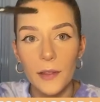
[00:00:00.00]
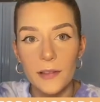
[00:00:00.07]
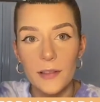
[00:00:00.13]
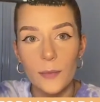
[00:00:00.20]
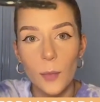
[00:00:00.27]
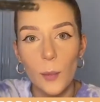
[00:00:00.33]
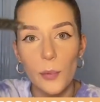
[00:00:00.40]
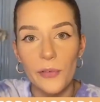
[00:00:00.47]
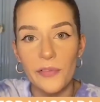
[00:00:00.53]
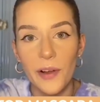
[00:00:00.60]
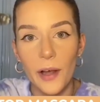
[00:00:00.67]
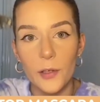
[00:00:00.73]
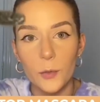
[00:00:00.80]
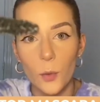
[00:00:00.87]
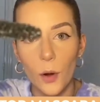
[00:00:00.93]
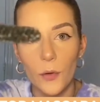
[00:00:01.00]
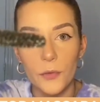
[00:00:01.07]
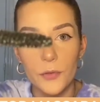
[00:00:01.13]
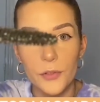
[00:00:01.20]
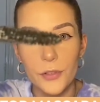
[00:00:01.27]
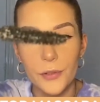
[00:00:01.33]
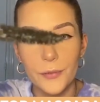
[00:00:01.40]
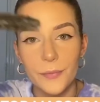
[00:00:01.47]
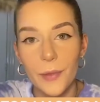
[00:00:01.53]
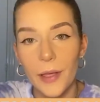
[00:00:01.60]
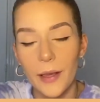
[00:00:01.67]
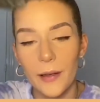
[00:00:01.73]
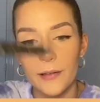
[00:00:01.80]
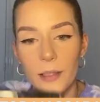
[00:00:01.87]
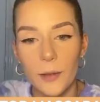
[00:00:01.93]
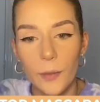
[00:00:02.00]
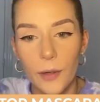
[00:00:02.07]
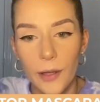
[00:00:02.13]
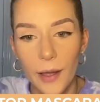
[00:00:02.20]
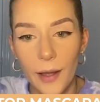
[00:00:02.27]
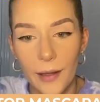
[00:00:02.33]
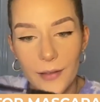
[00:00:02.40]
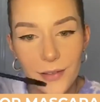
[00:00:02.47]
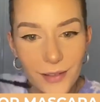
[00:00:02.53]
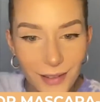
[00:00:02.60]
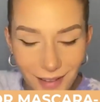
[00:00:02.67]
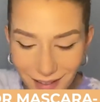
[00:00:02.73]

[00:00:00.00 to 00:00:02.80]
This is my preferred wand, in case anyone cared.